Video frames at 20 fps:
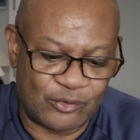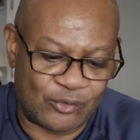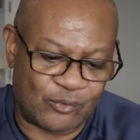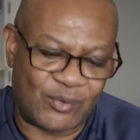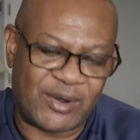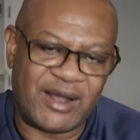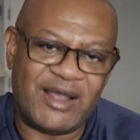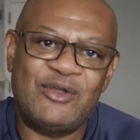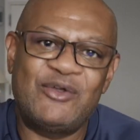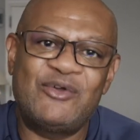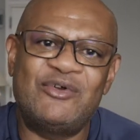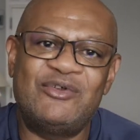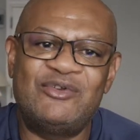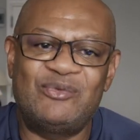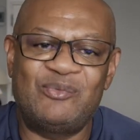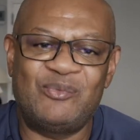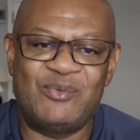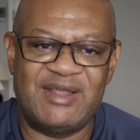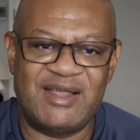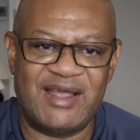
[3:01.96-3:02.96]
why
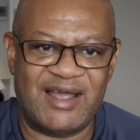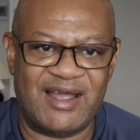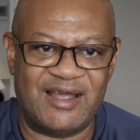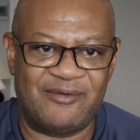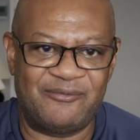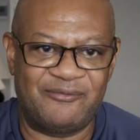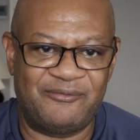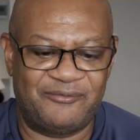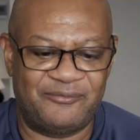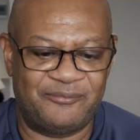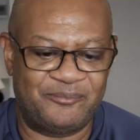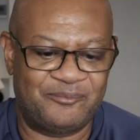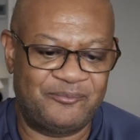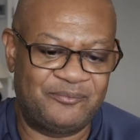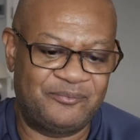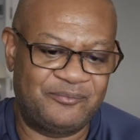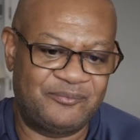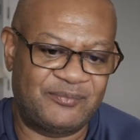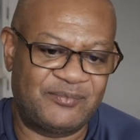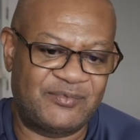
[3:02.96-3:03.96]
couldn't we have
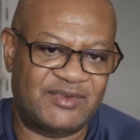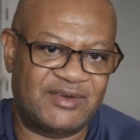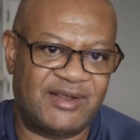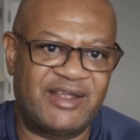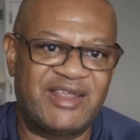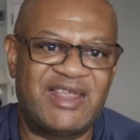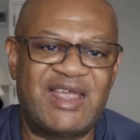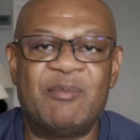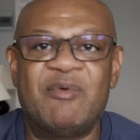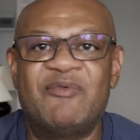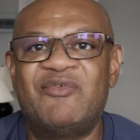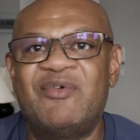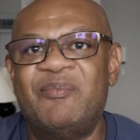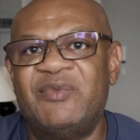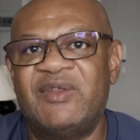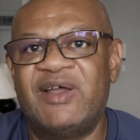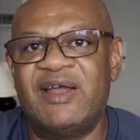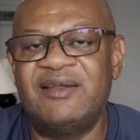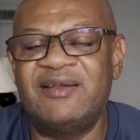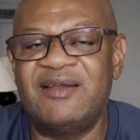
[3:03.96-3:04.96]
a camera from
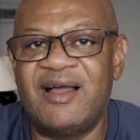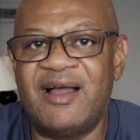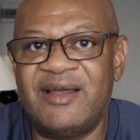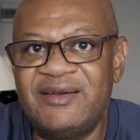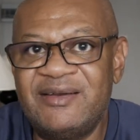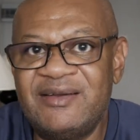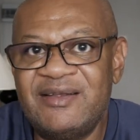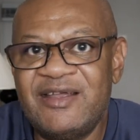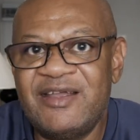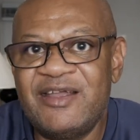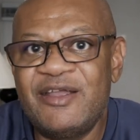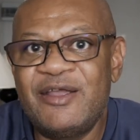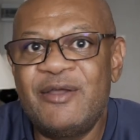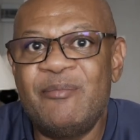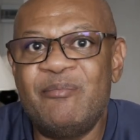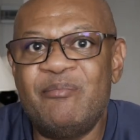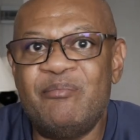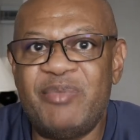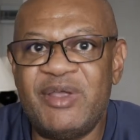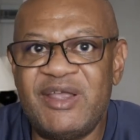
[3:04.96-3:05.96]
Nikon
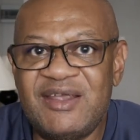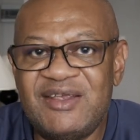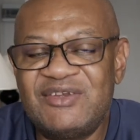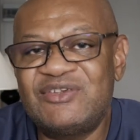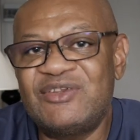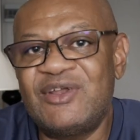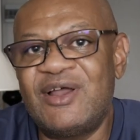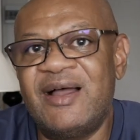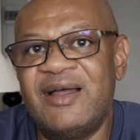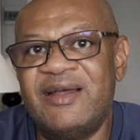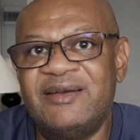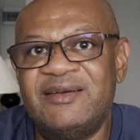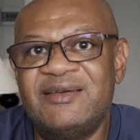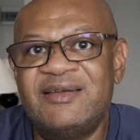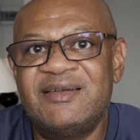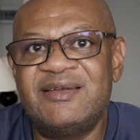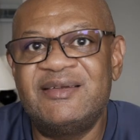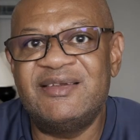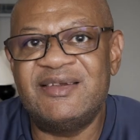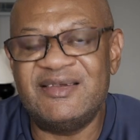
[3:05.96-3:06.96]
based on
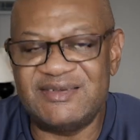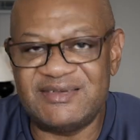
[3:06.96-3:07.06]
the